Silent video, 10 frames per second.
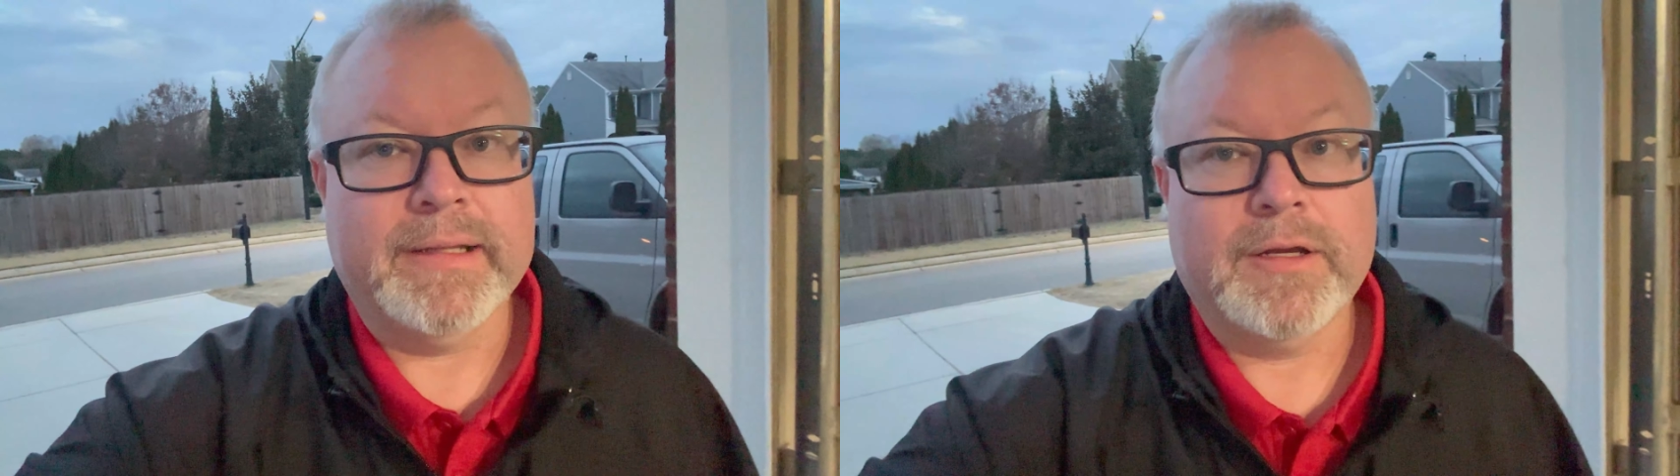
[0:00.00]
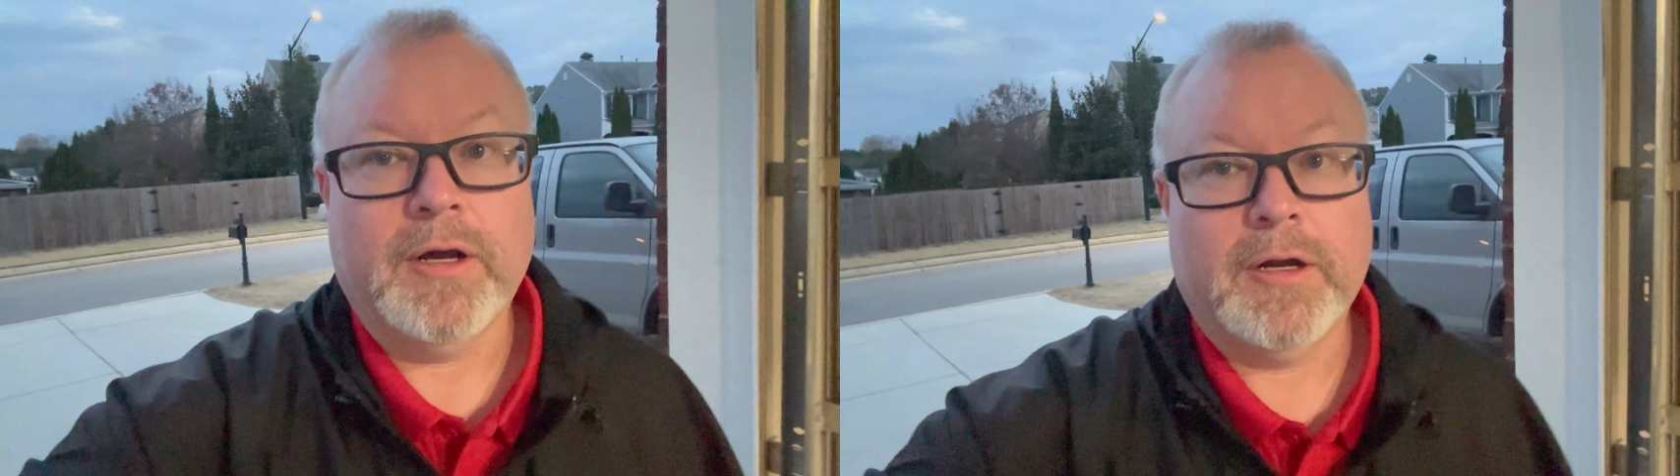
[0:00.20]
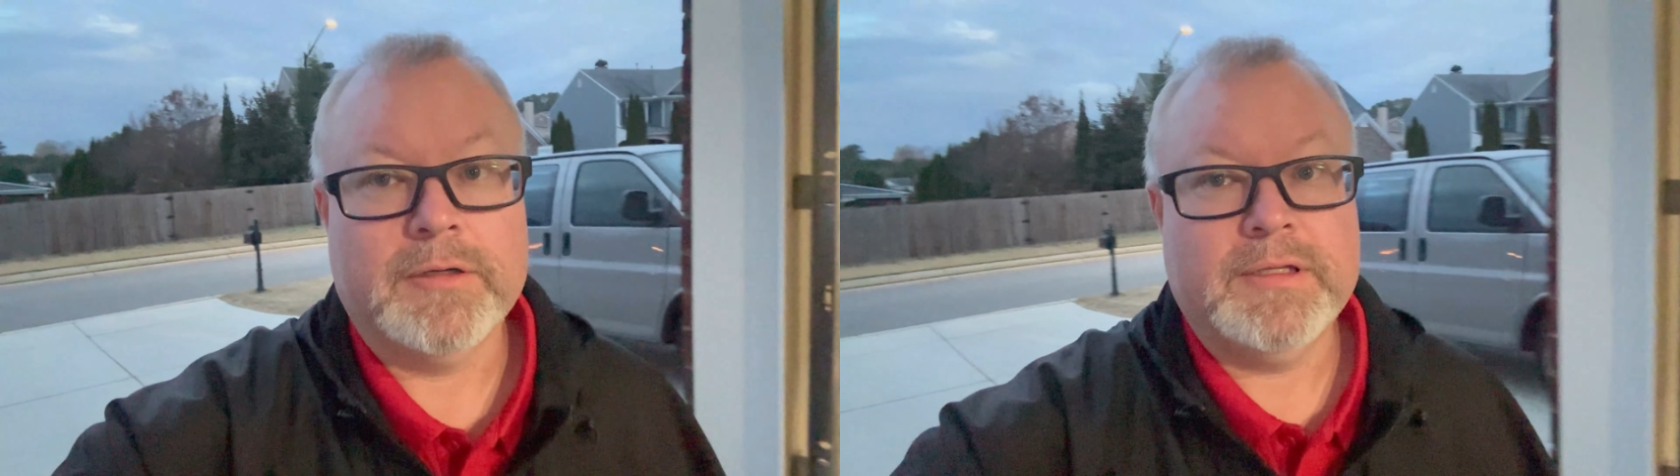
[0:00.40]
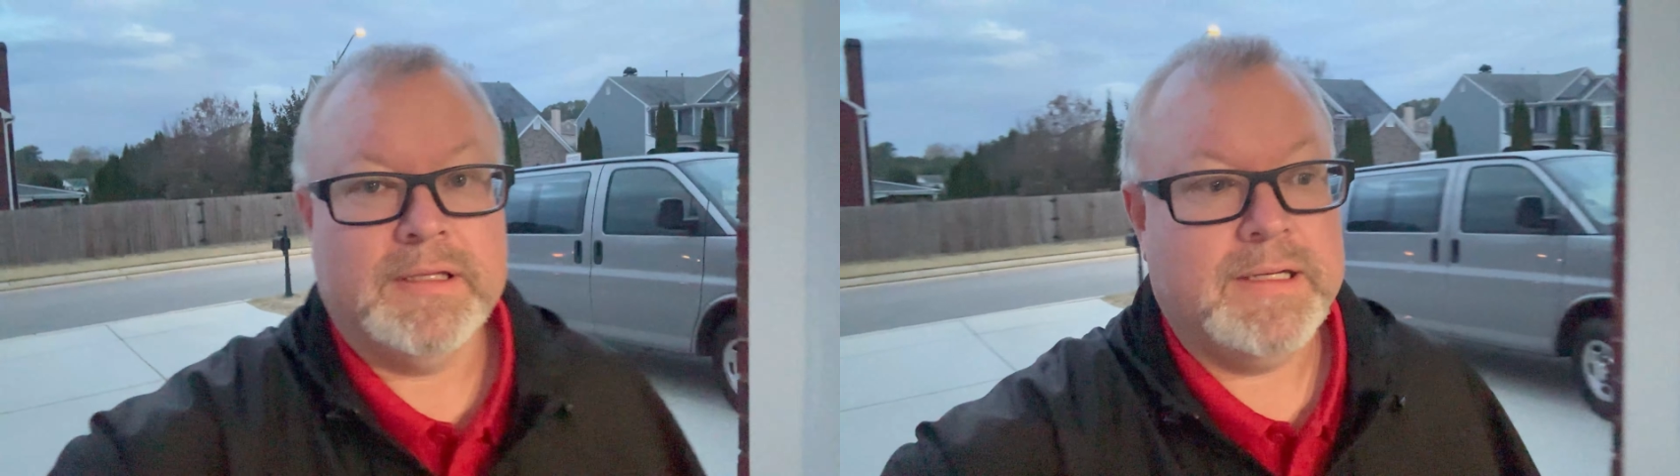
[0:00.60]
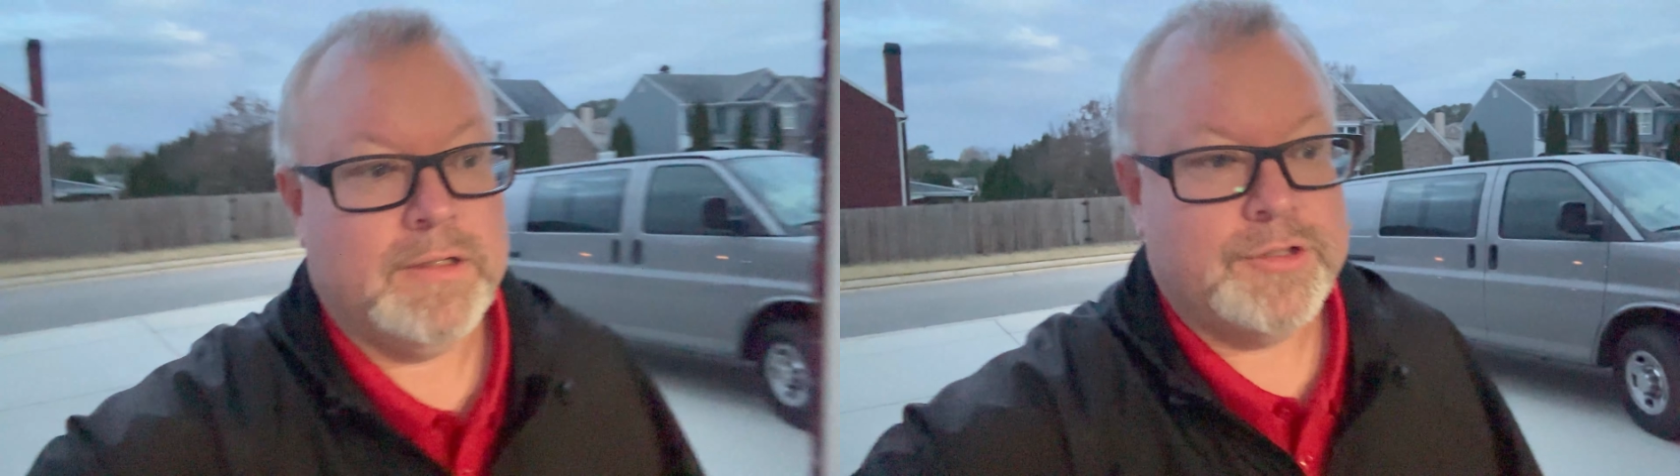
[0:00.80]
the car to
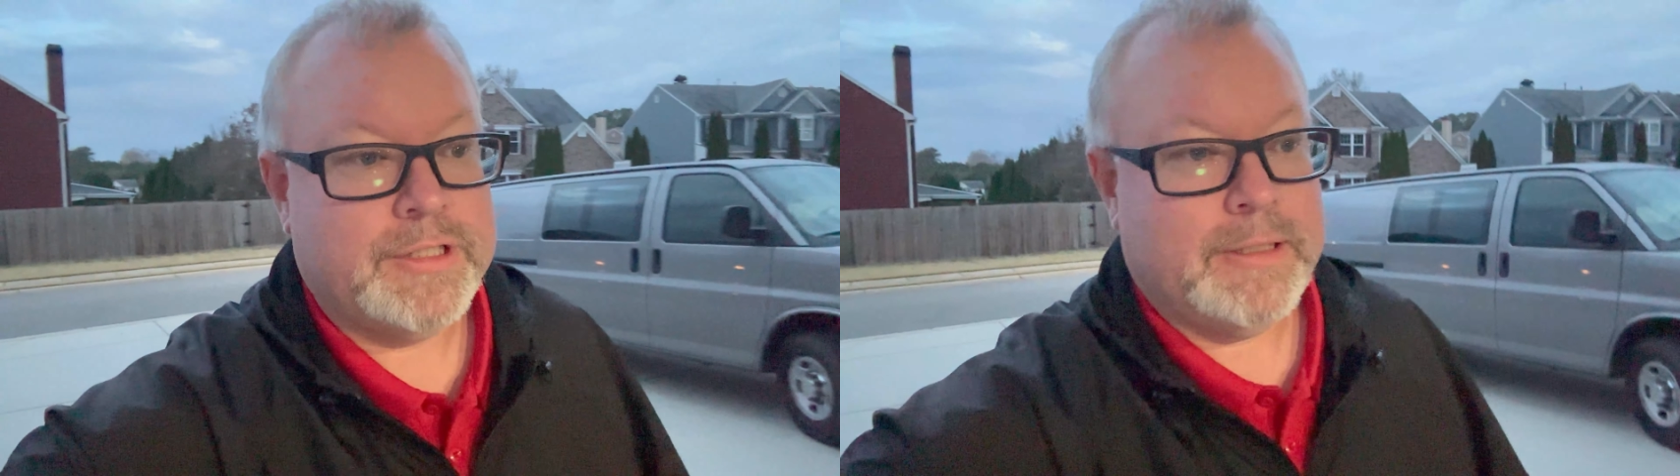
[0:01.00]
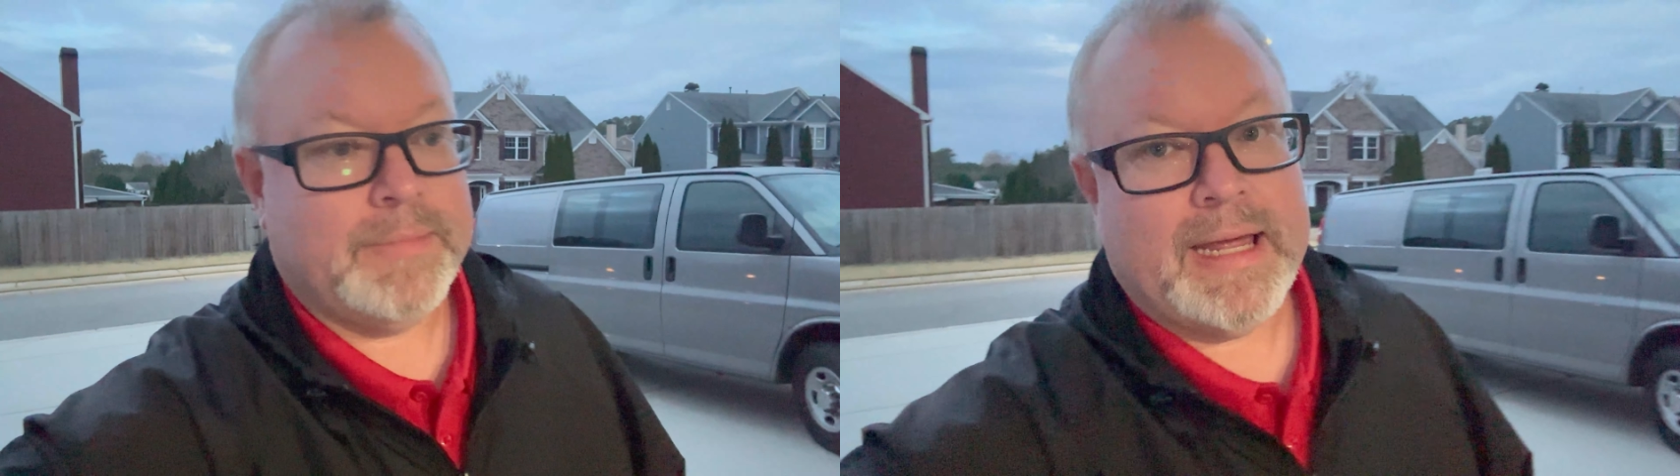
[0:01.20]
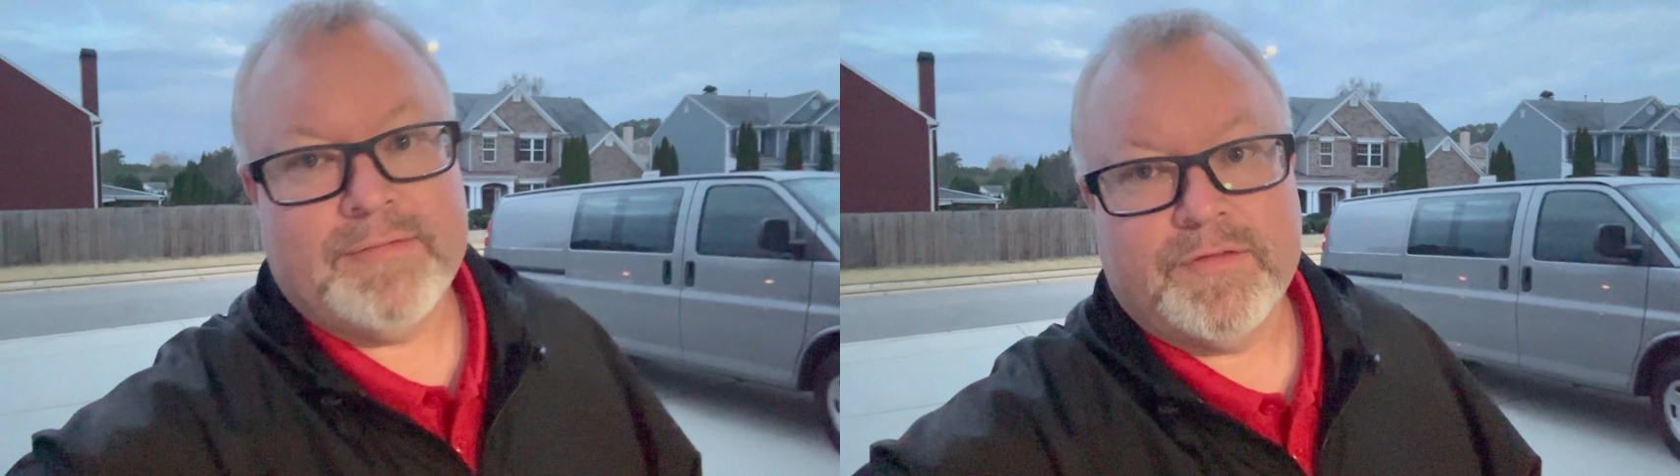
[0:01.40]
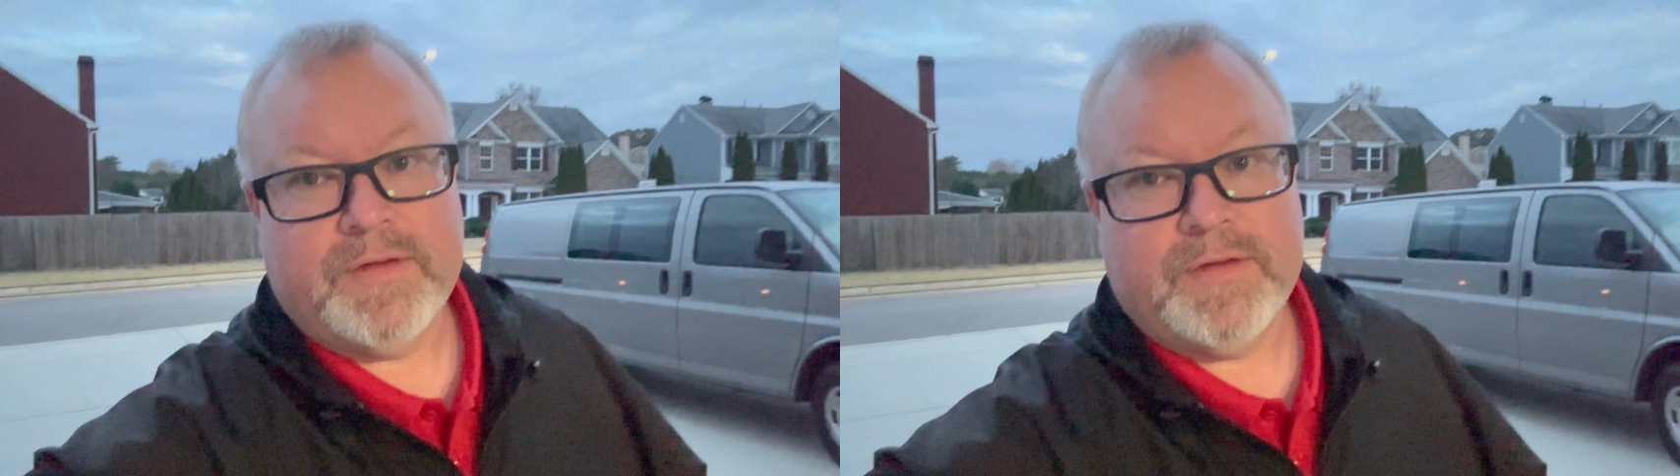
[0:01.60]
the dealership to have the